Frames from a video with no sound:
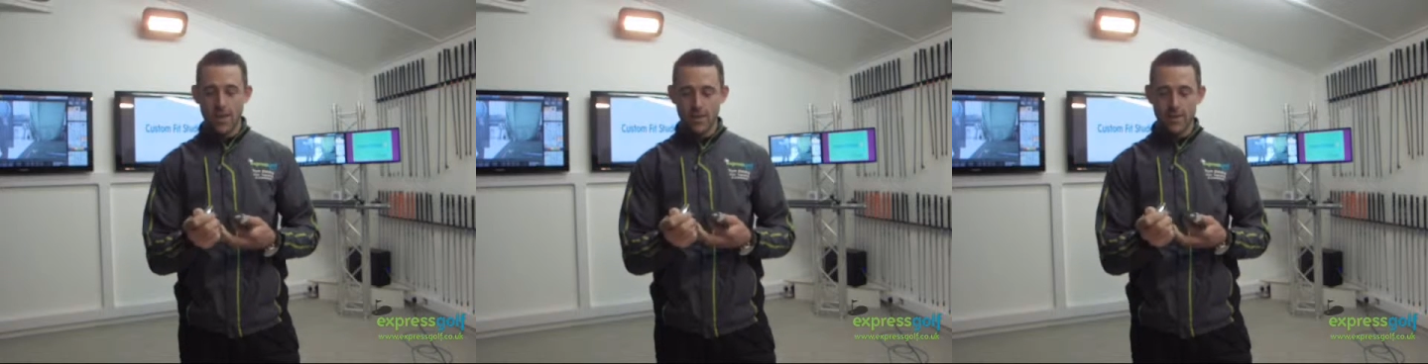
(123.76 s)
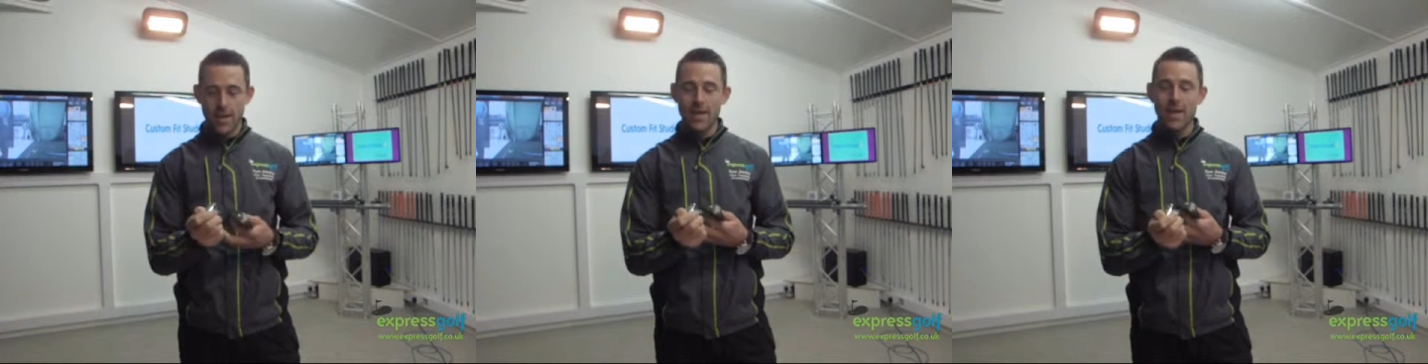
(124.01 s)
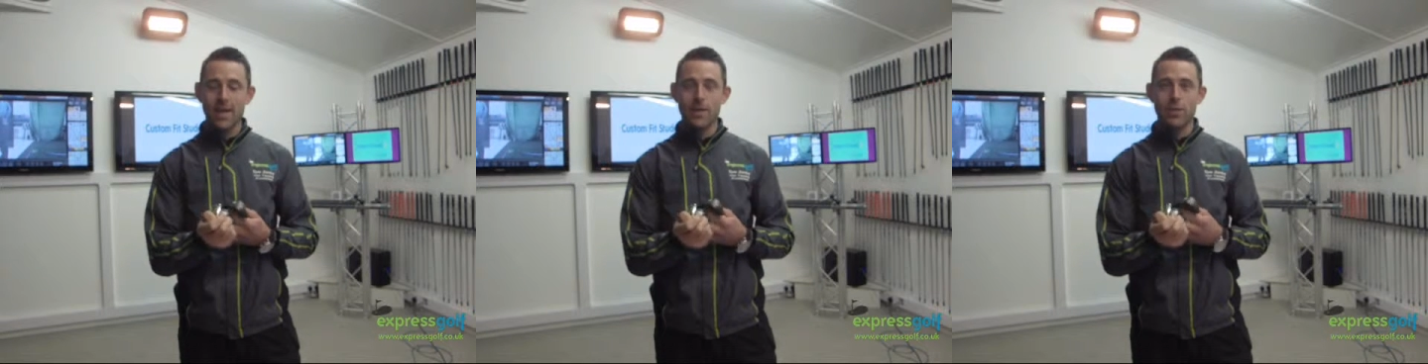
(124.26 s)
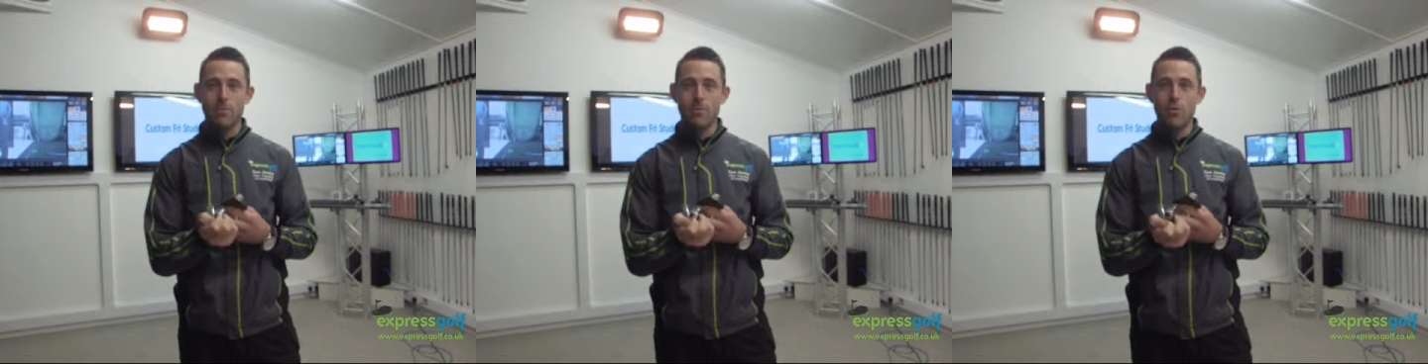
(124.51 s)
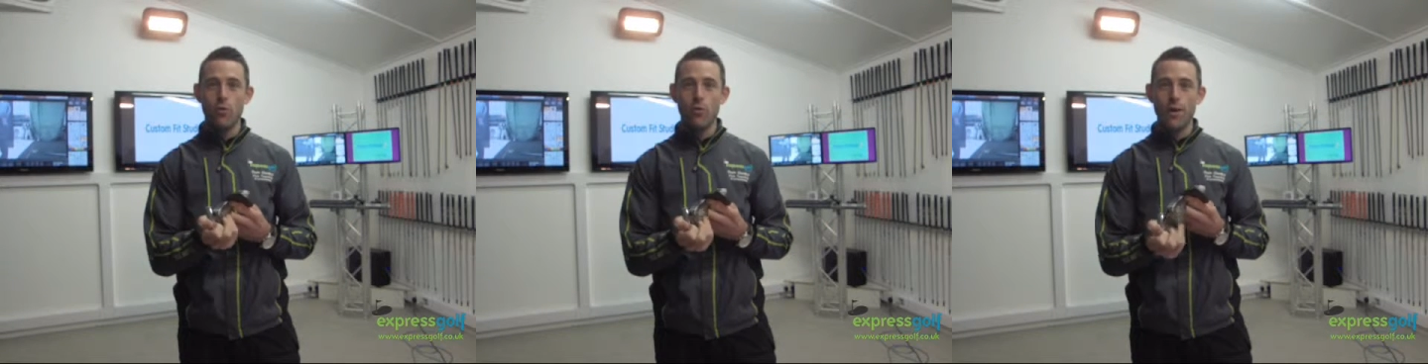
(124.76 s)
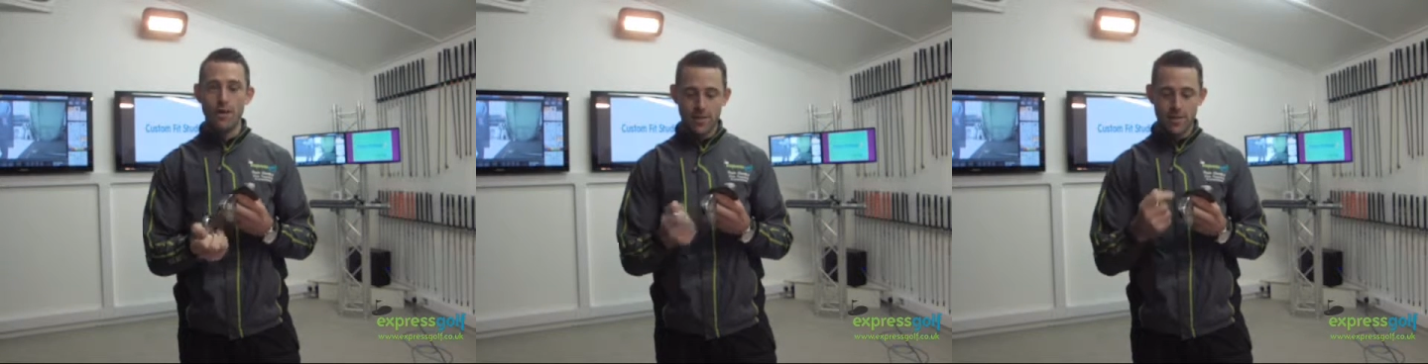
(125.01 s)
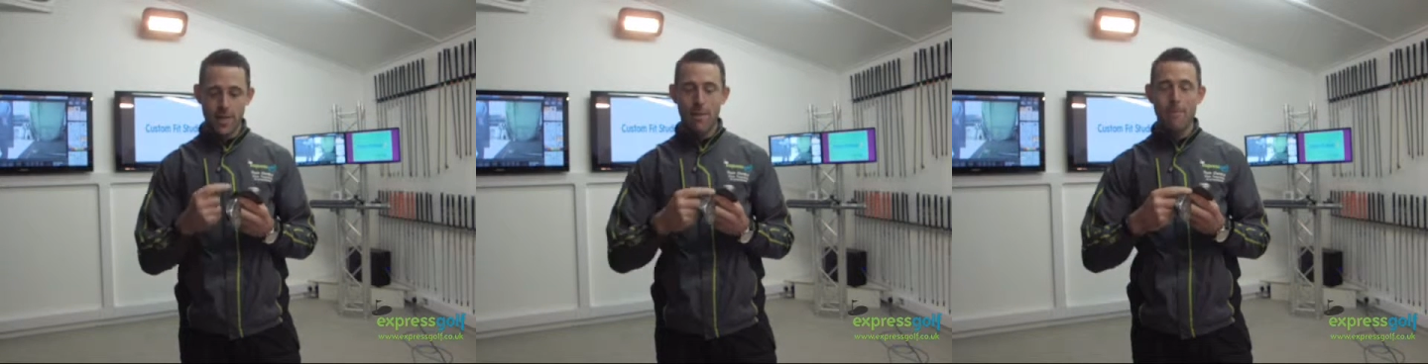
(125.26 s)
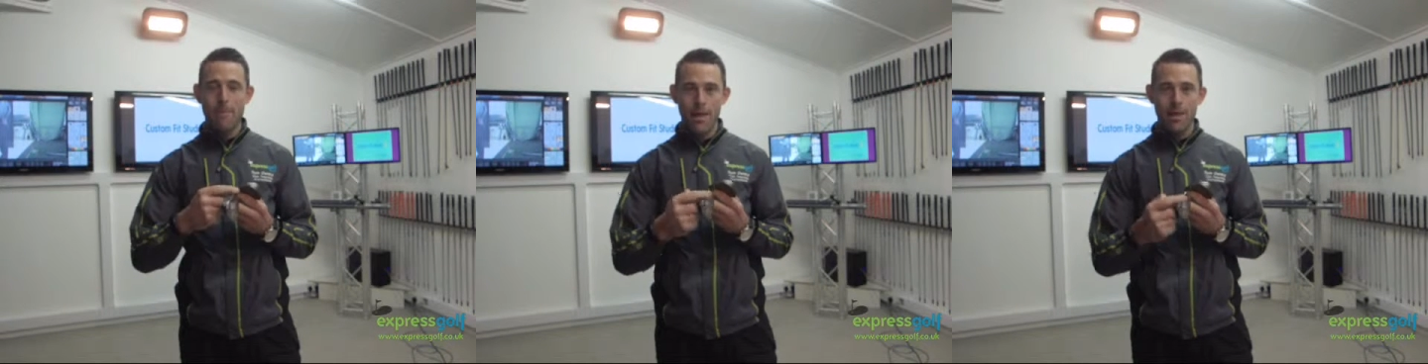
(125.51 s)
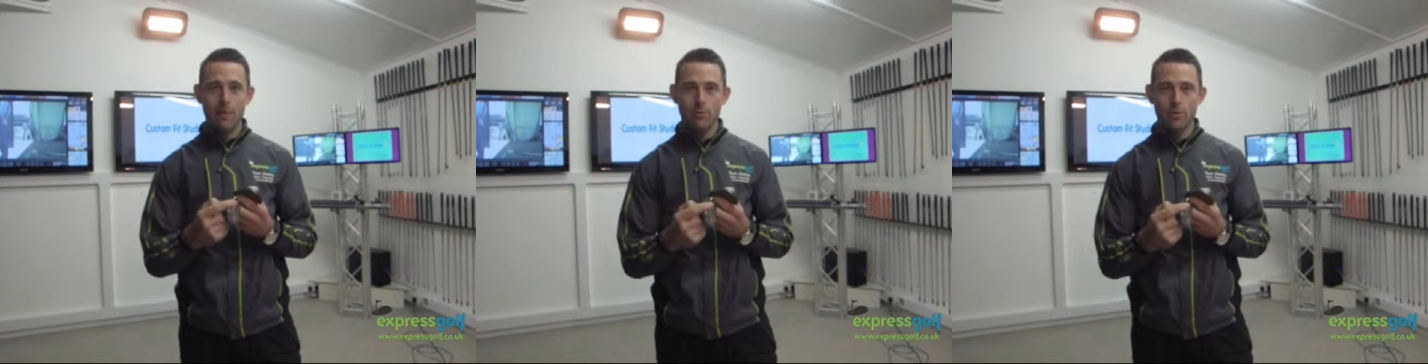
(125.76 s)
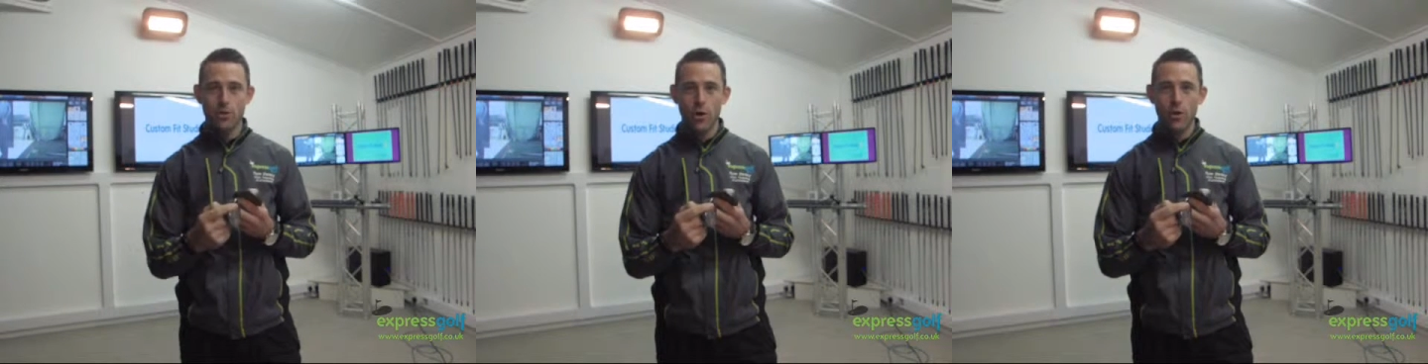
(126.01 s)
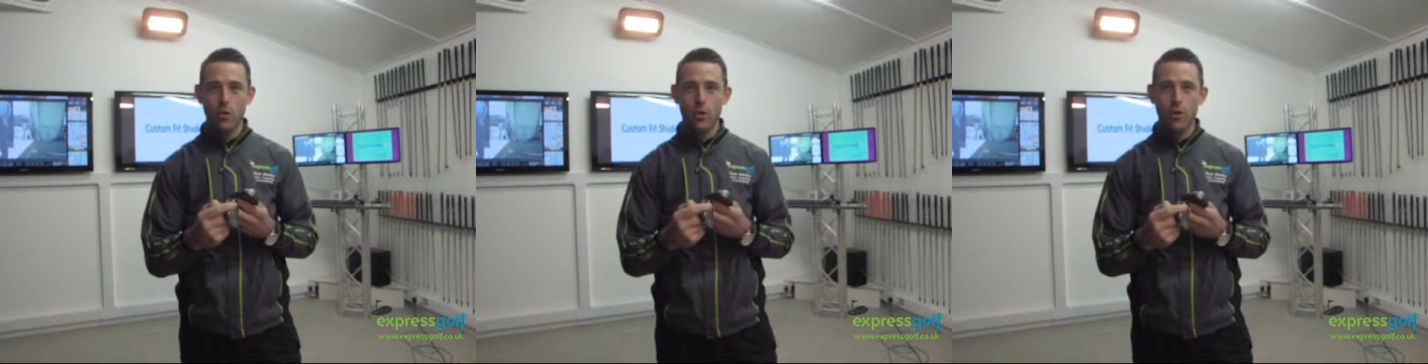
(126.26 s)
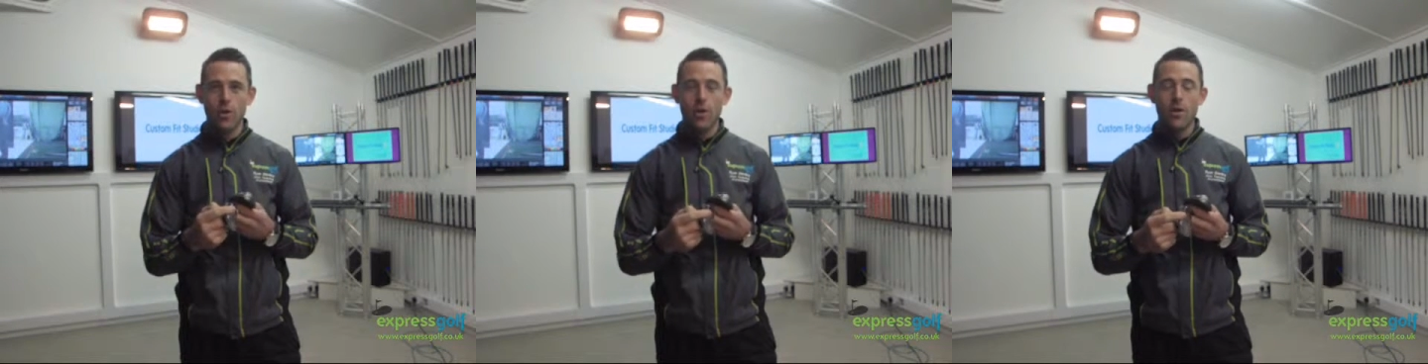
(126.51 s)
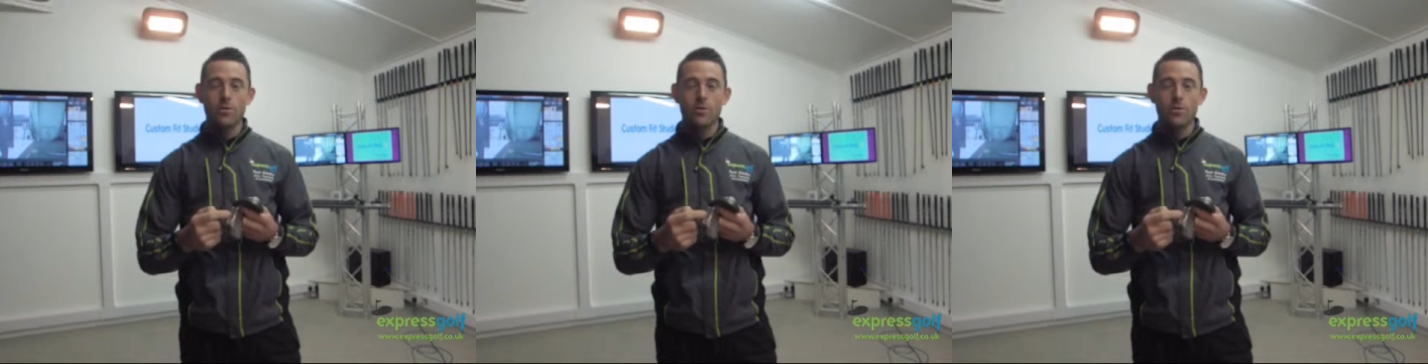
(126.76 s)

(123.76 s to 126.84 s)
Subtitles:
to then get you to move into that medium sole,